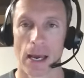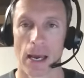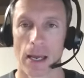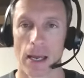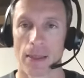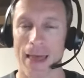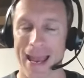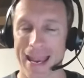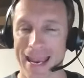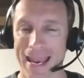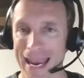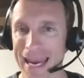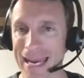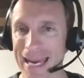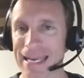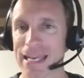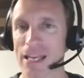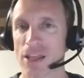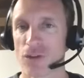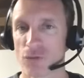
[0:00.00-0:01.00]
that
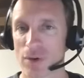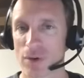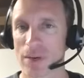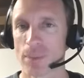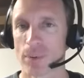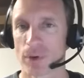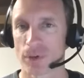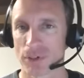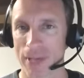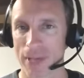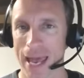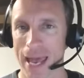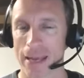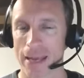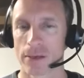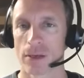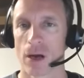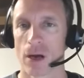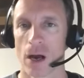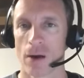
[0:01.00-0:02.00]

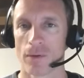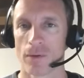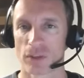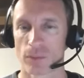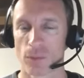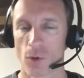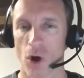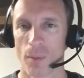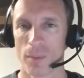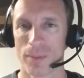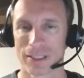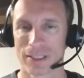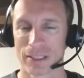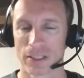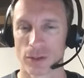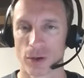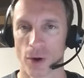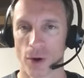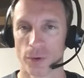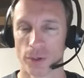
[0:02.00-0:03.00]
83% of small
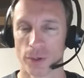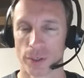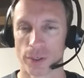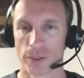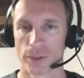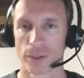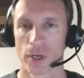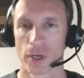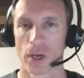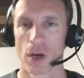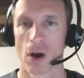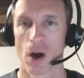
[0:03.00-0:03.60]
business owners